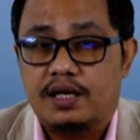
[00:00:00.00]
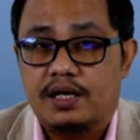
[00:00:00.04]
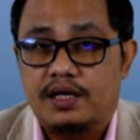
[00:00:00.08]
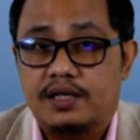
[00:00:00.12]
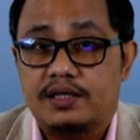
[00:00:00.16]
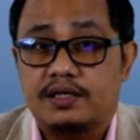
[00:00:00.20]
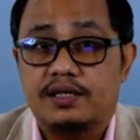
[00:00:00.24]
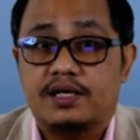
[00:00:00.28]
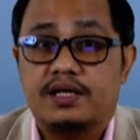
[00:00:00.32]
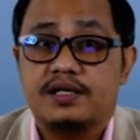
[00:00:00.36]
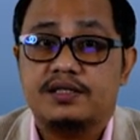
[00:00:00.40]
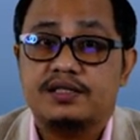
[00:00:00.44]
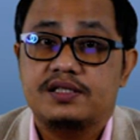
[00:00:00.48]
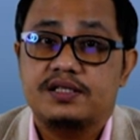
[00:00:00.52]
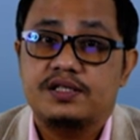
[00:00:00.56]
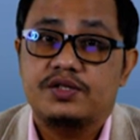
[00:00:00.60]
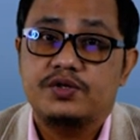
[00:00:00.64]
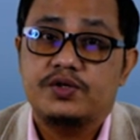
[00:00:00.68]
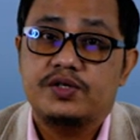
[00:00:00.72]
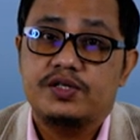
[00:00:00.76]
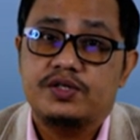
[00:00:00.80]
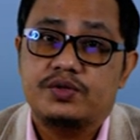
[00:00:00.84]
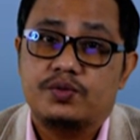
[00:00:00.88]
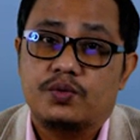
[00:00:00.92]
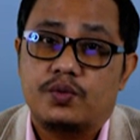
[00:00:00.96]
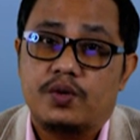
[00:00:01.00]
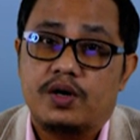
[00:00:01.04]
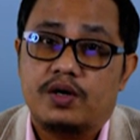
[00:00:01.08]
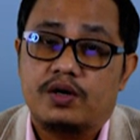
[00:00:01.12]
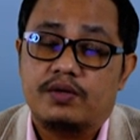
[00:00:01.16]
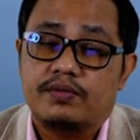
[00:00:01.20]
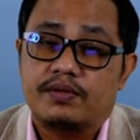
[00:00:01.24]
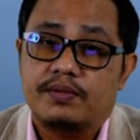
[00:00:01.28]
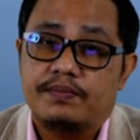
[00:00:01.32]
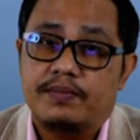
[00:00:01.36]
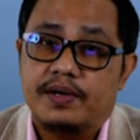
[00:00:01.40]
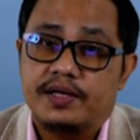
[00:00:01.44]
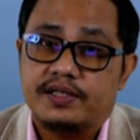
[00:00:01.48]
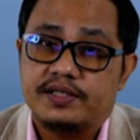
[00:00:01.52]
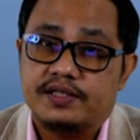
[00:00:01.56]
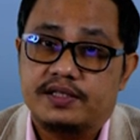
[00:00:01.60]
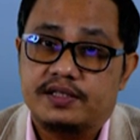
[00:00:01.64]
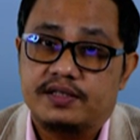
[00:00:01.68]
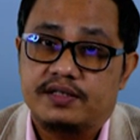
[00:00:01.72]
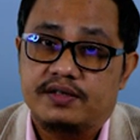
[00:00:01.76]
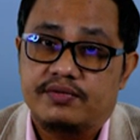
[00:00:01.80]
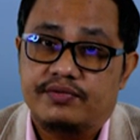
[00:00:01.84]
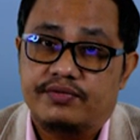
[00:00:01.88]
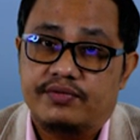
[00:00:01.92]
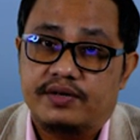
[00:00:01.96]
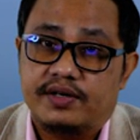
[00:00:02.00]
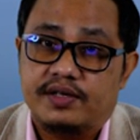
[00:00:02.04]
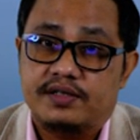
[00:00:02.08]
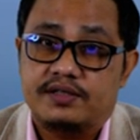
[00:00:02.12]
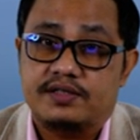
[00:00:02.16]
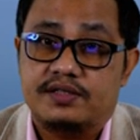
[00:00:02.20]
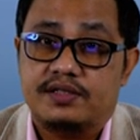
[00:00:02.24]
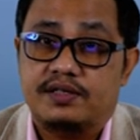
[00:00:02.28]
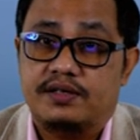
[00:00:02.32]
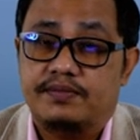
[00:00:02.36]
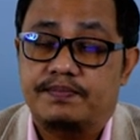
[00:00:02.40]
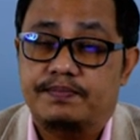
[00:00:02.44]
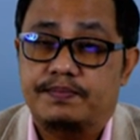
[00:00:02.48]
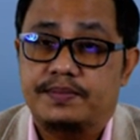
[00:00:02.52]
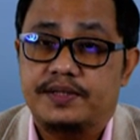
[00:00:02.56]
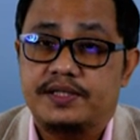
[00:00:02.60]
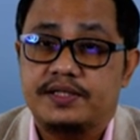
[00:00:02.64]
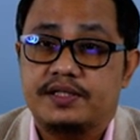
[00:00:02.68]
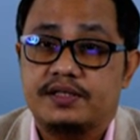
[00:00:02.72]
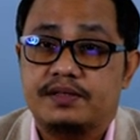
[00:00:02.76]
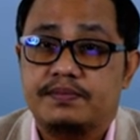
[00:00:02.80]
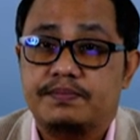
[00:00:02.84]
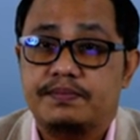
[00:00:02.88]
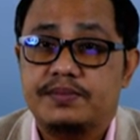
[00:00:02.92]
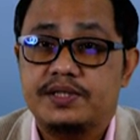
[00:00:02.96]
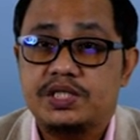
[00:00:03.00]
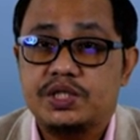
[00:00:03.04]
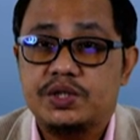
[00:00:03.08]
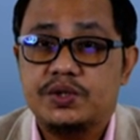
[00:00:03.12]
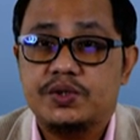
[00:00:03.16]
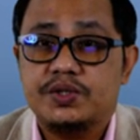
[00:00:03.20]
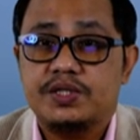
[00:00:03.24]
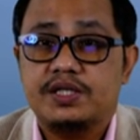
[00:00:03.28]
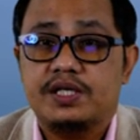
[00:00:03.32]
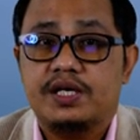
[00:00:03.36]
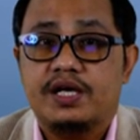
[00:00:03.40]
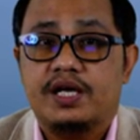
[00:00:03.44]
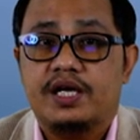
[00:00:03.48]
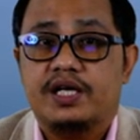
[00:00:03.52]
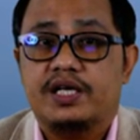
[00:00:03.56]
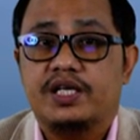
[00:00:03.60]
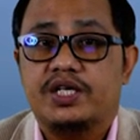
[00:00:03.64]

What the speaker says: it constitutes one of the basic difference in vision between